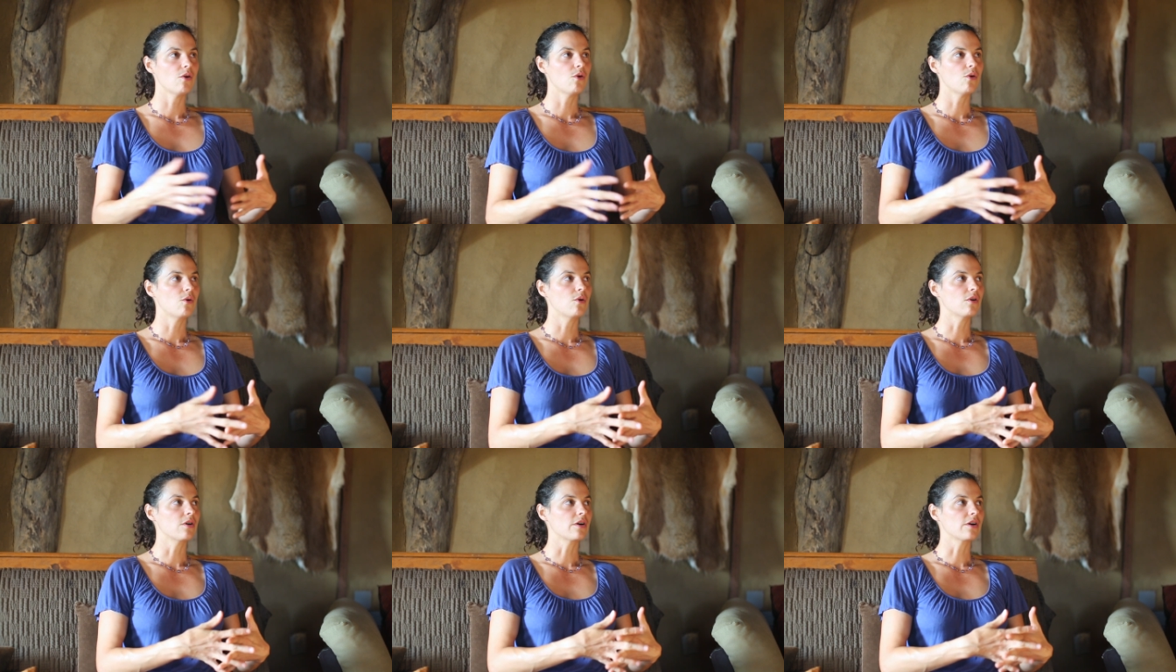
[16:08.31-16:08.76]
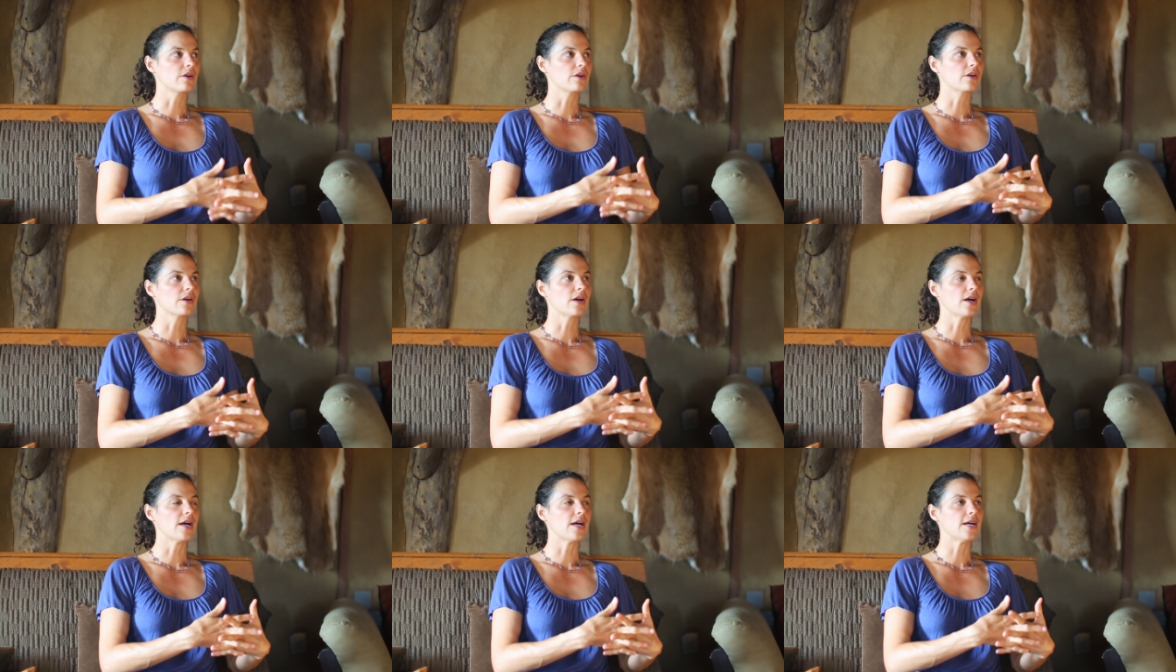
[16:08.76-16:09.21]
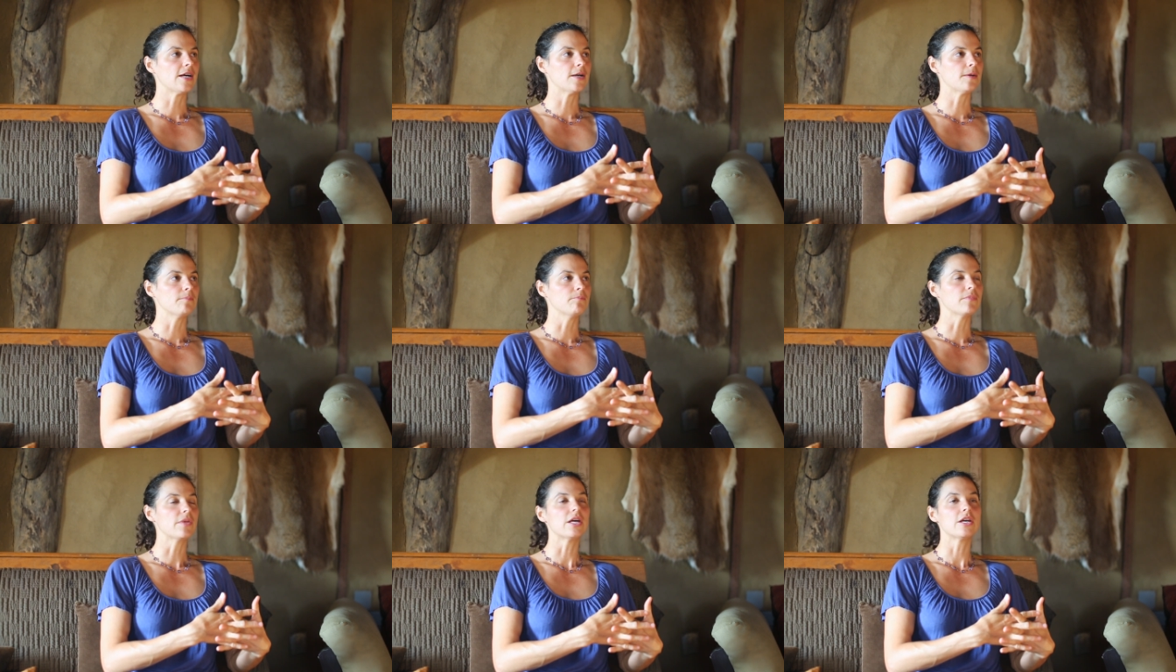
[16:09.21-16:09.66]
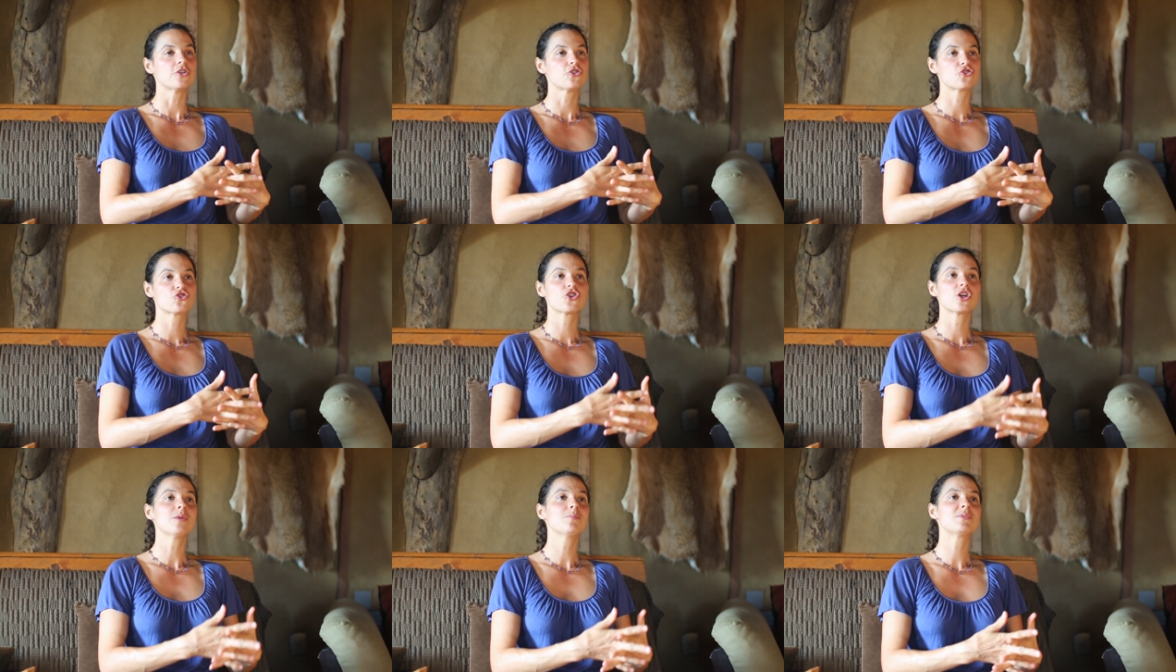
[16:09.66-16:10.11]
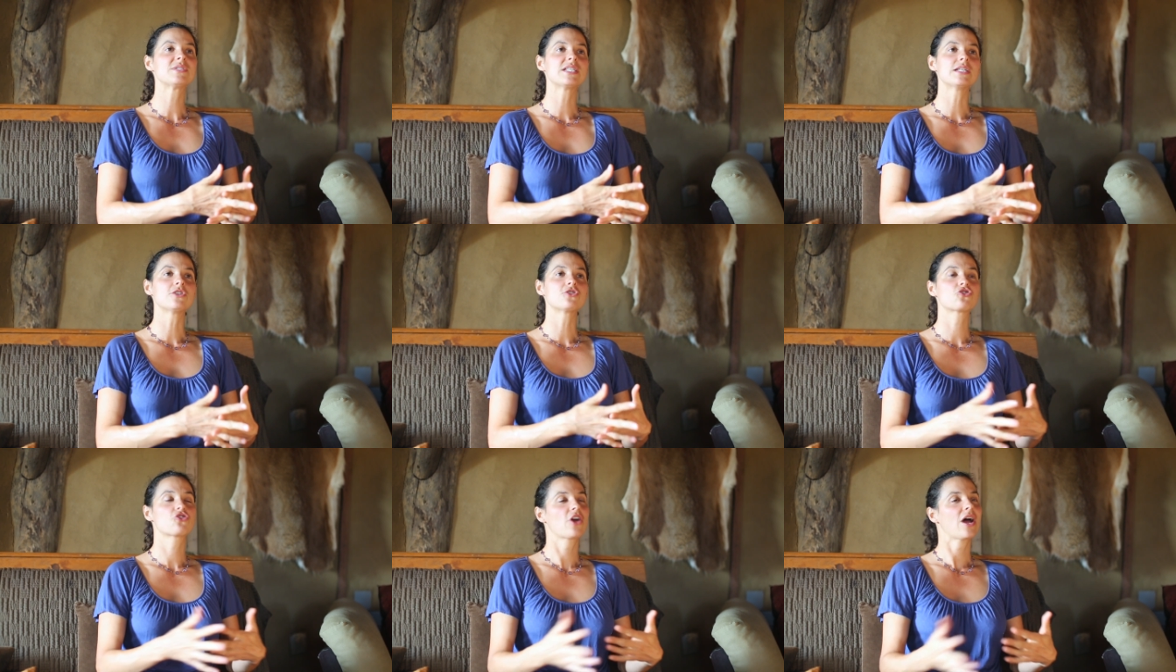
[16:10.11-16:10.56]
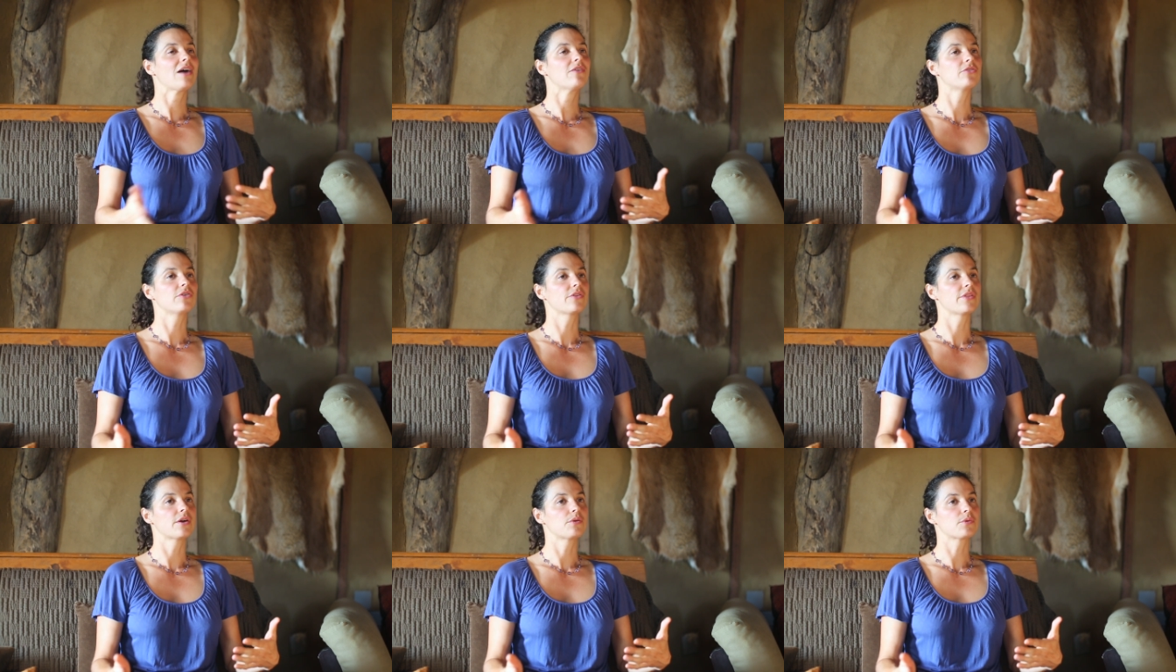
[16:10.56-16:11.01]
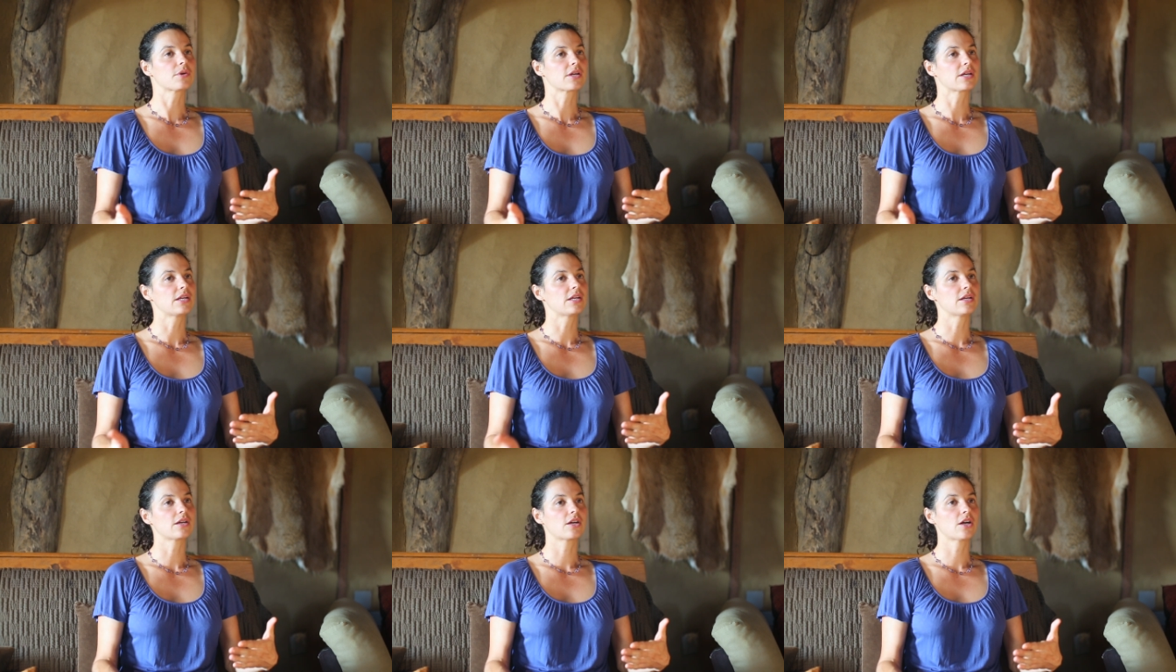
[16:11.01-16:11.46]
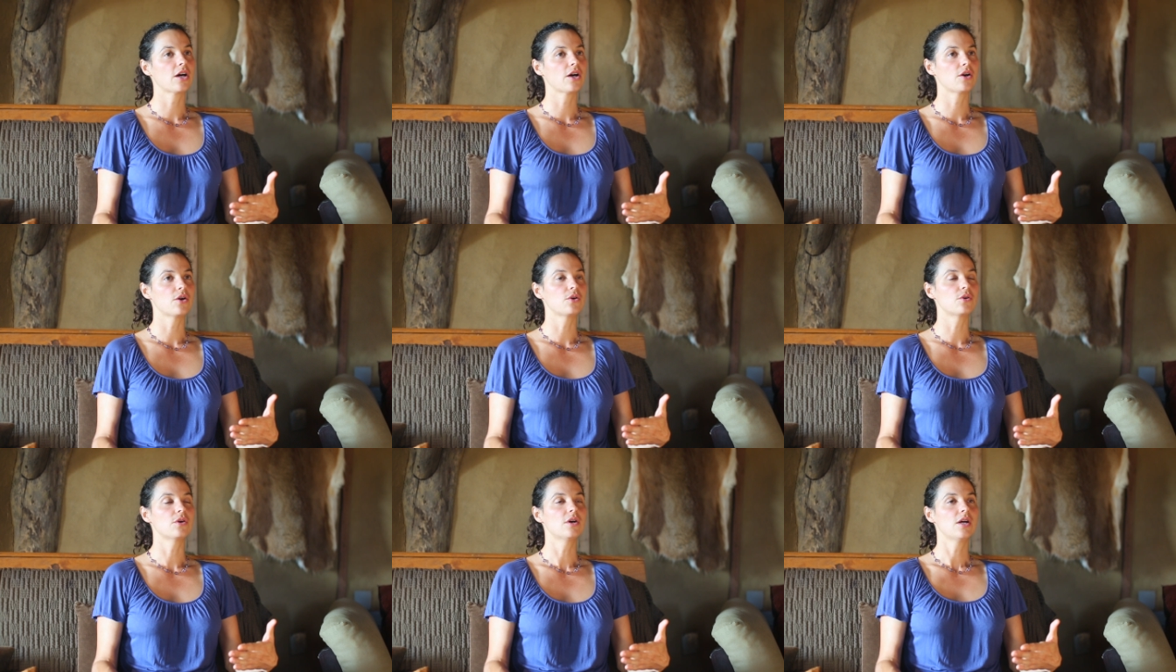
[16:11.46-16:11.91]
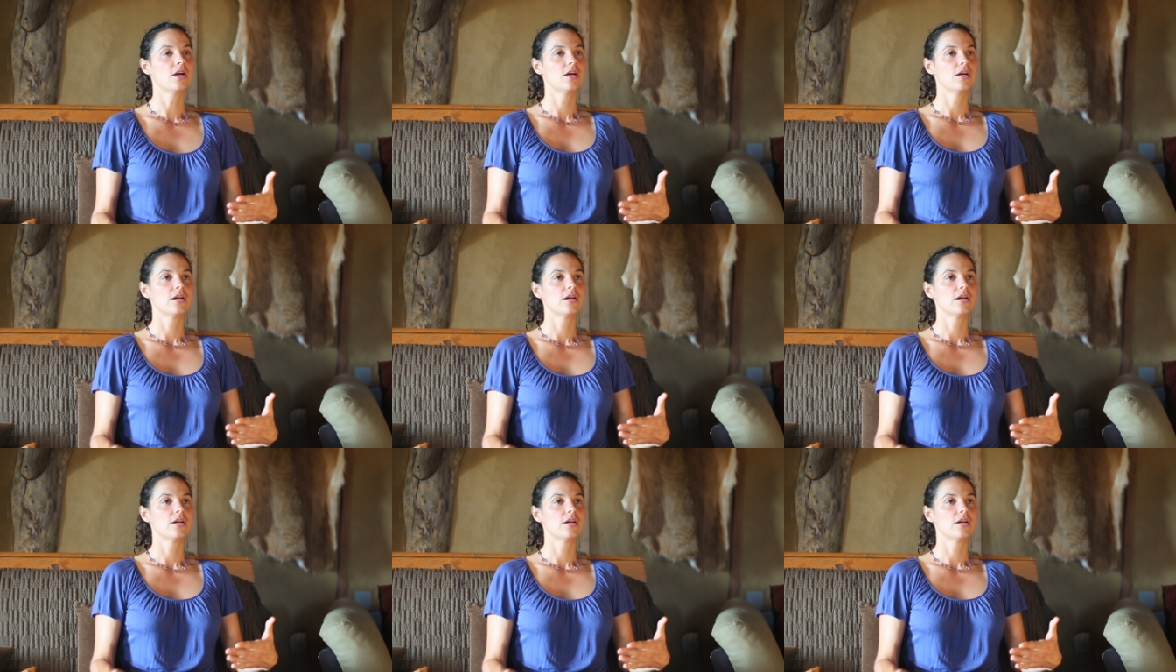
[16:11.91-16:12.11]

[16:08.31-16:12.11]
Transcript: or um, trips and travel that we're going to go